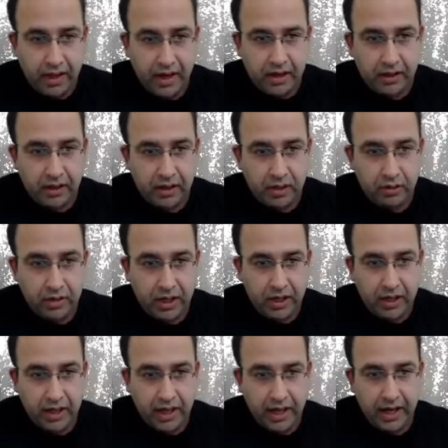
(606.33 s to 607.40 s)

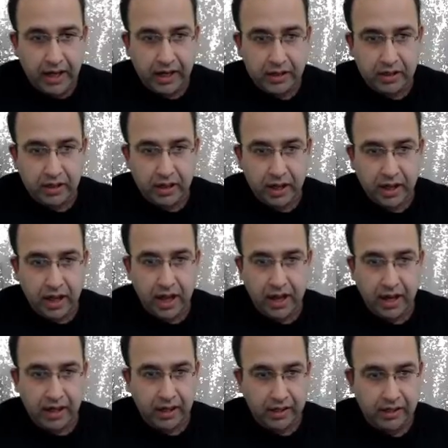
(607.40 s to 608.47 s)
interleukin eight
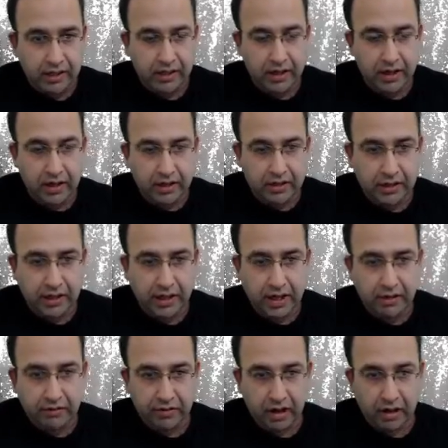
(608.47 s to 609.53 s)
and T
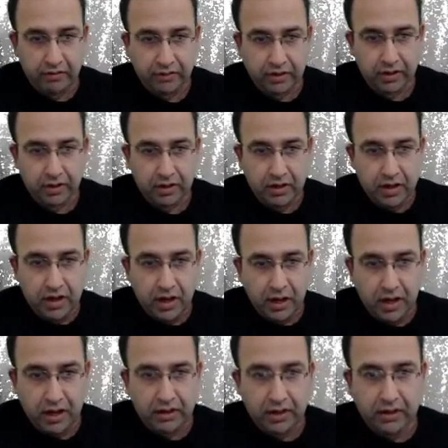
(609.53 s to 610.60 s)
N F alpha.
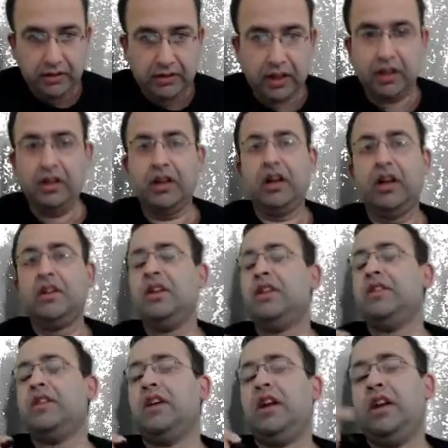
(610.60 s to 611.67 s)
Others are
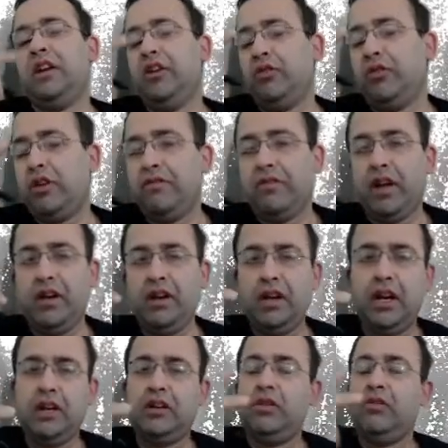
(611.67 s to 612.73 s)
others are interleukin one,
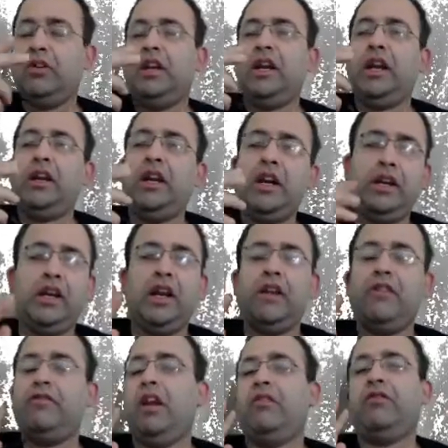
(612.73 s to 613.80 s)
interleukin eight and T N
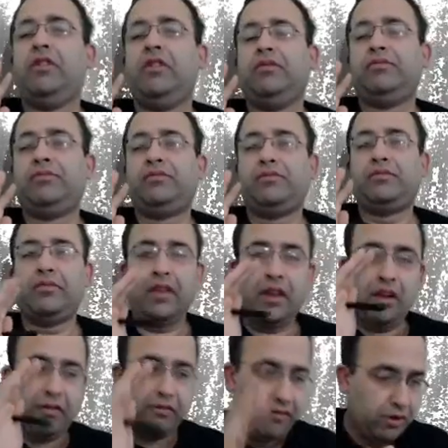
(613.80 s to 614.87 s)
F alpha.
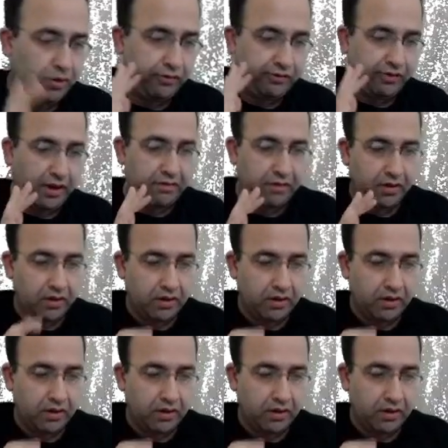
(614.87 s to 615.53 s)
one to five.